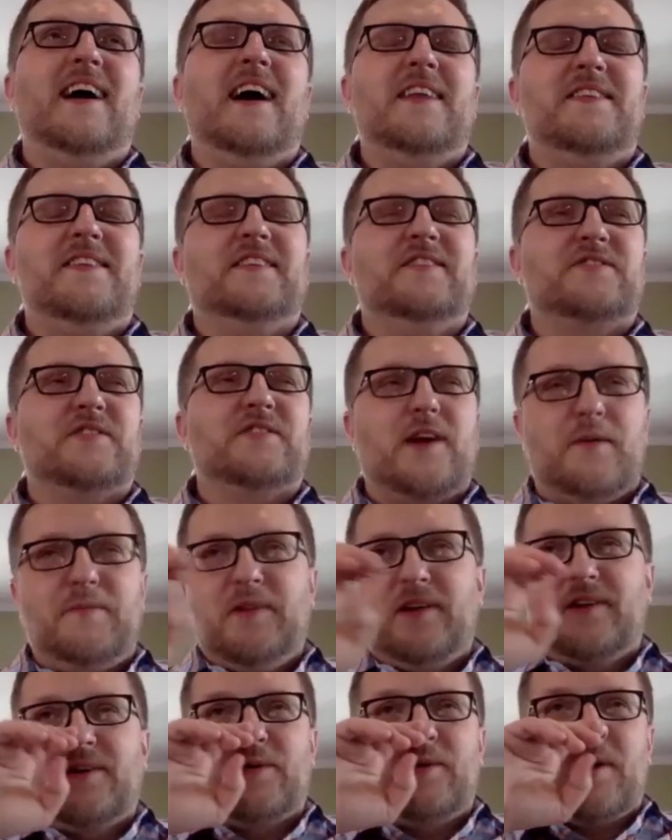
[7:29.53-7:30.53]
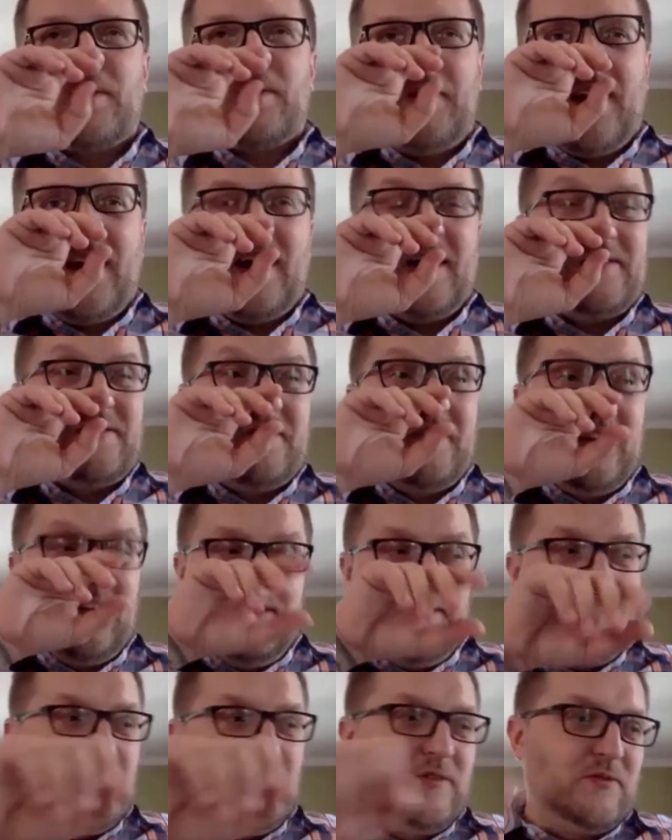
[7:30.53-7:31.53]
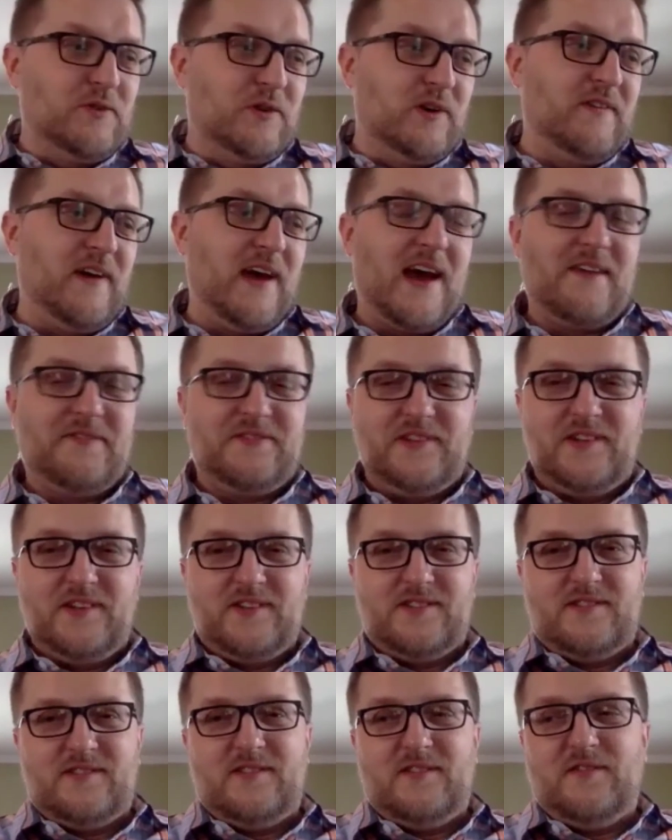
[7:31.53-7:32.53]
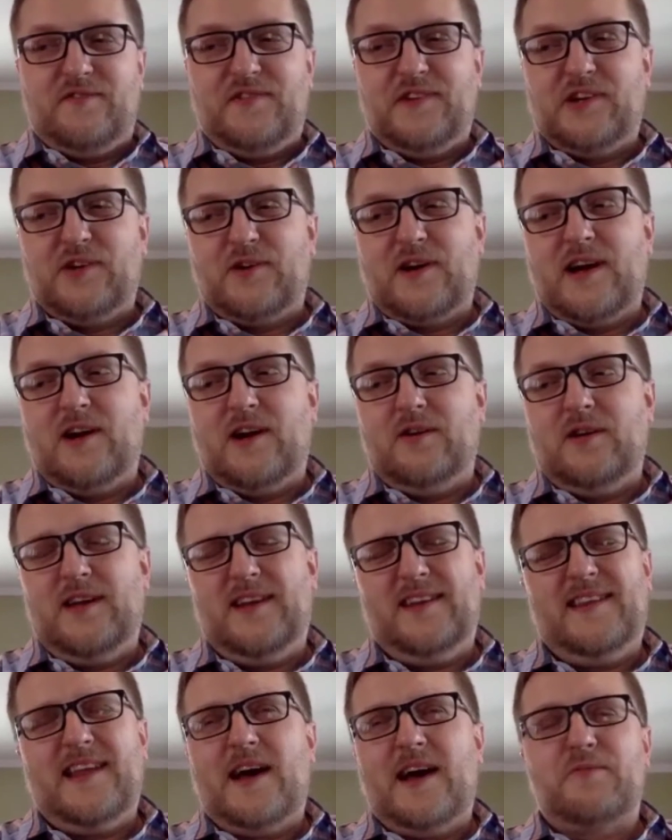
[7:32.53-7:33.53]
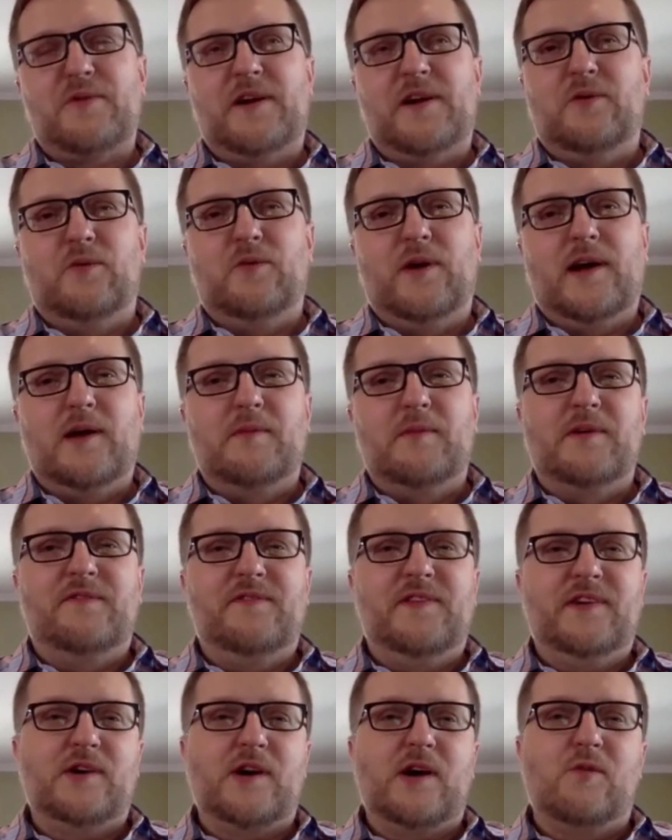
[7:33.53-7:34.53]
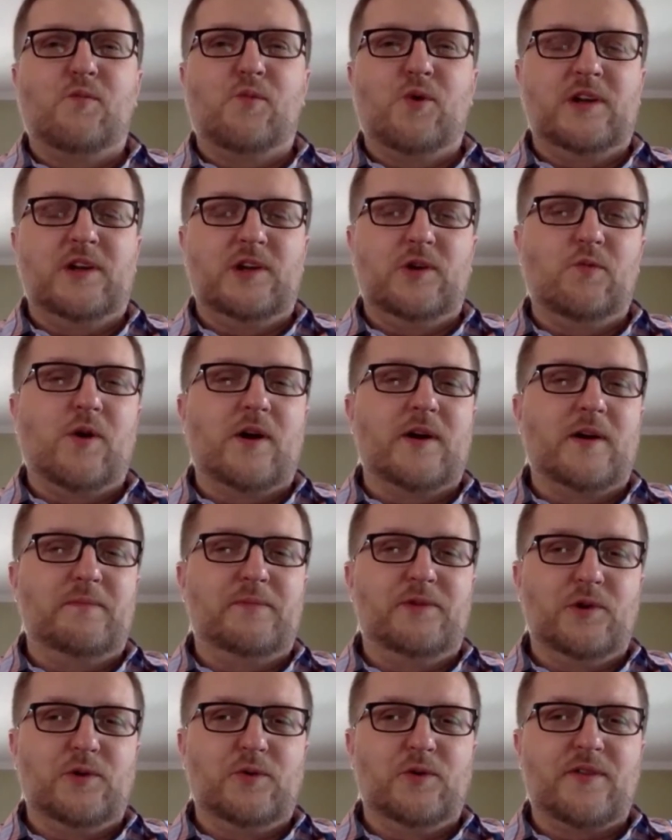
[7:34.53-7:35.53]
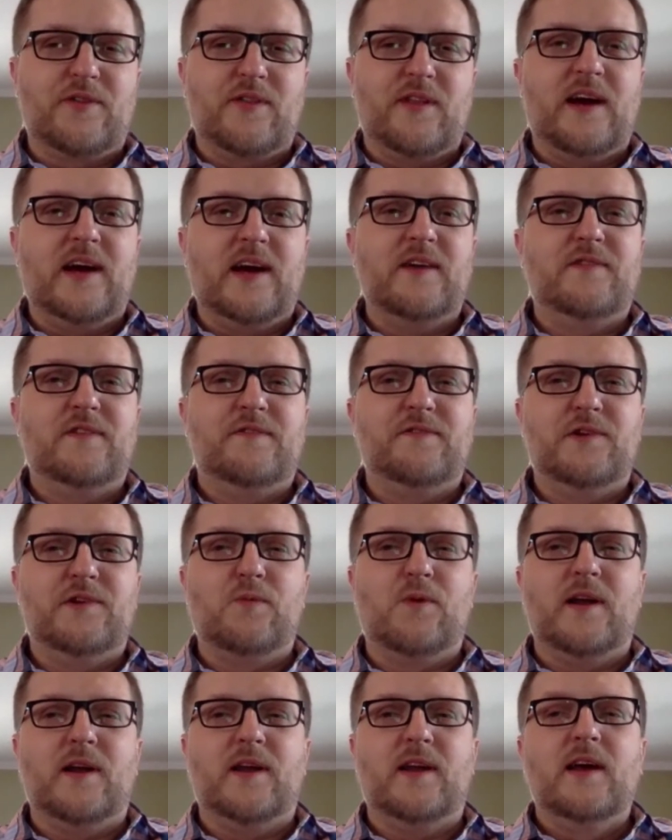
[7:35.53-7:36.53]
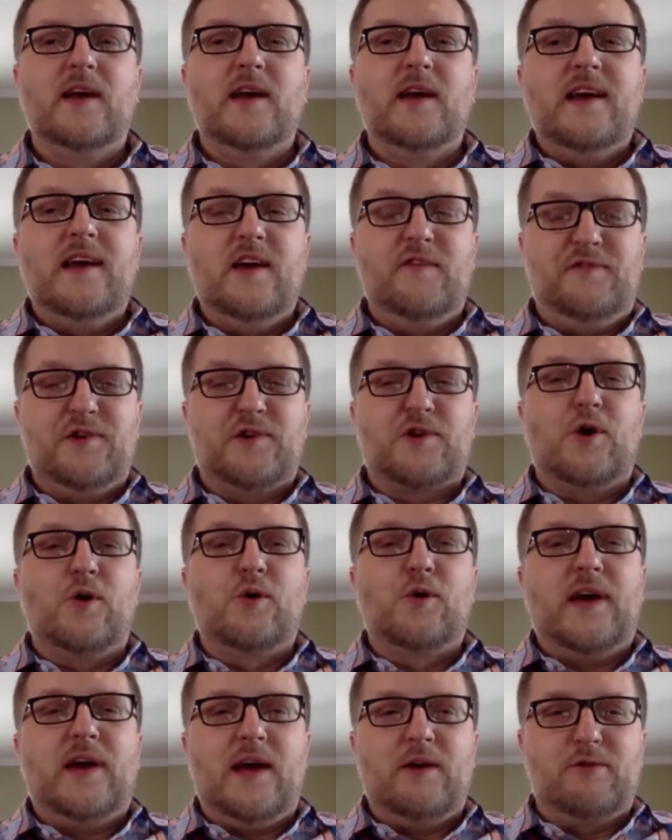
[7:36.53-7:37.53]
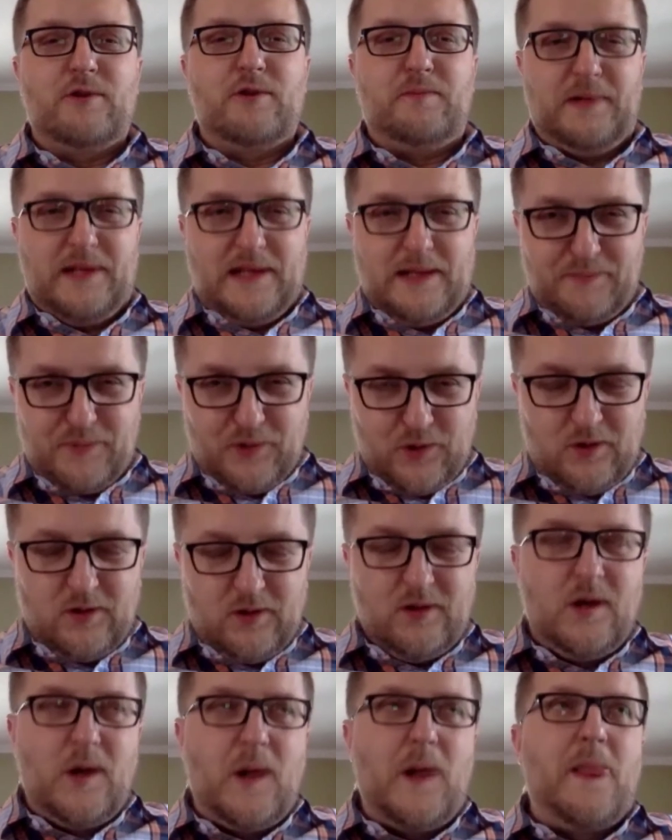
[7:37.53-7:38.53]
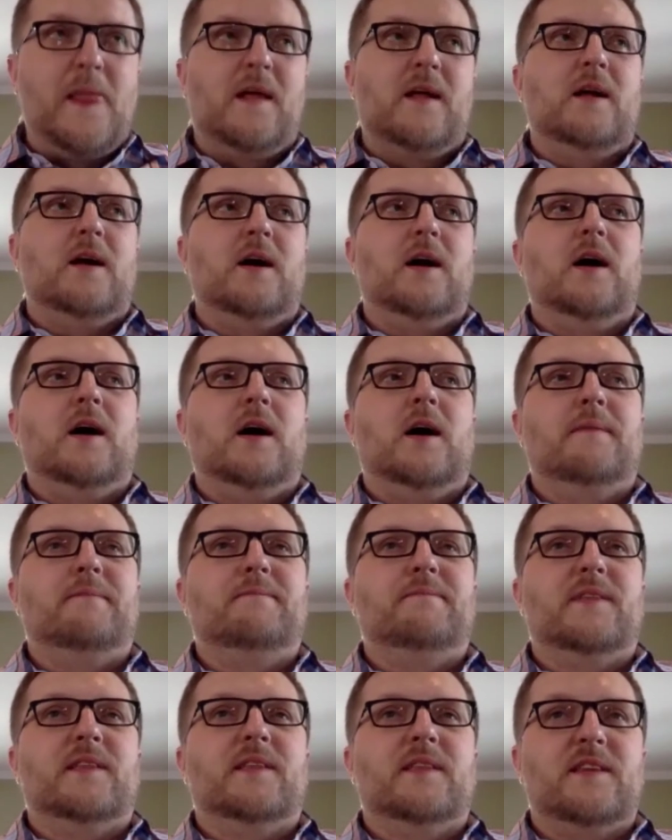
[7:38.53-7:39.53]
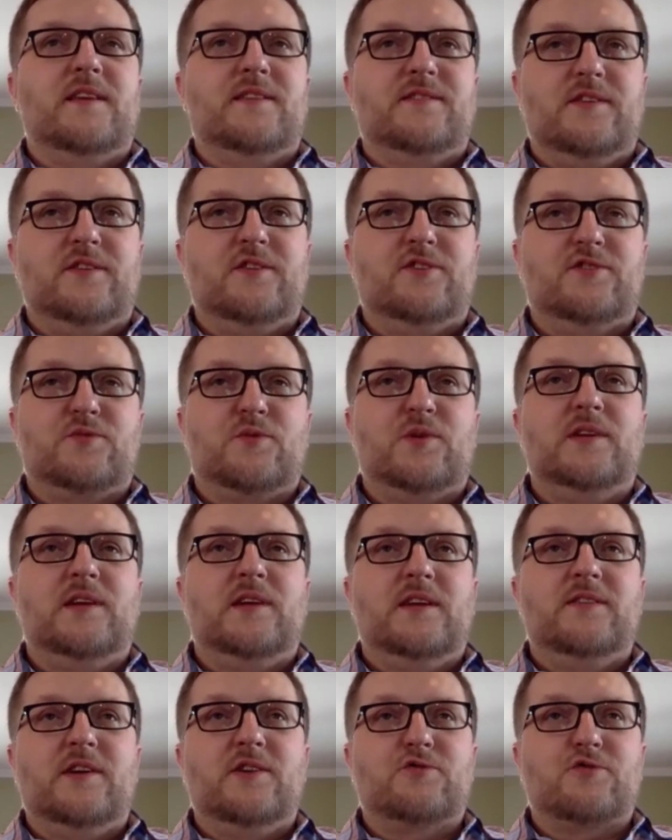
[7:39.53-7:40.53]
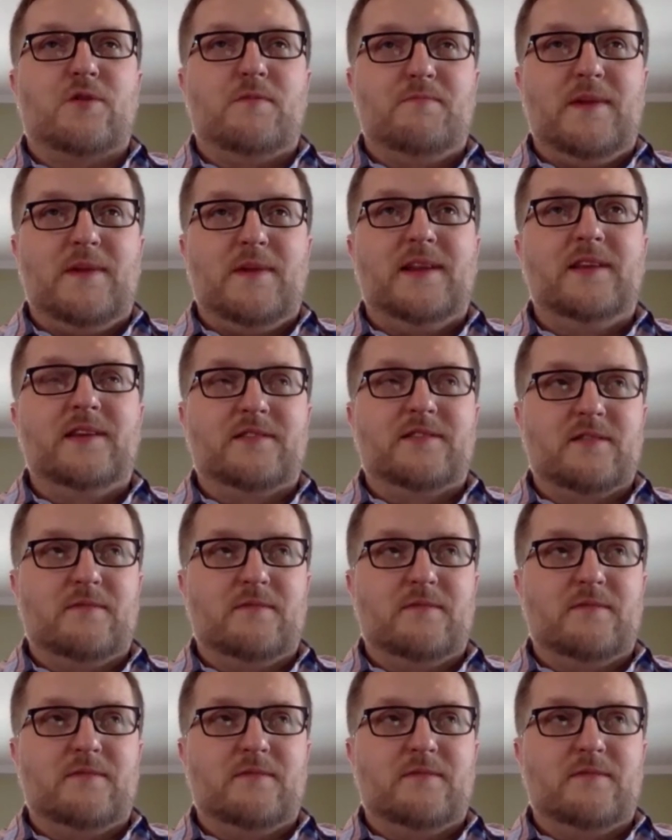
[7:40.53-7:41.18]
there's a couple of career paths that you sort of have to just figure out, and not right away, but figure out what you want to do with life. If you're okay with people, this industry needs a tremendous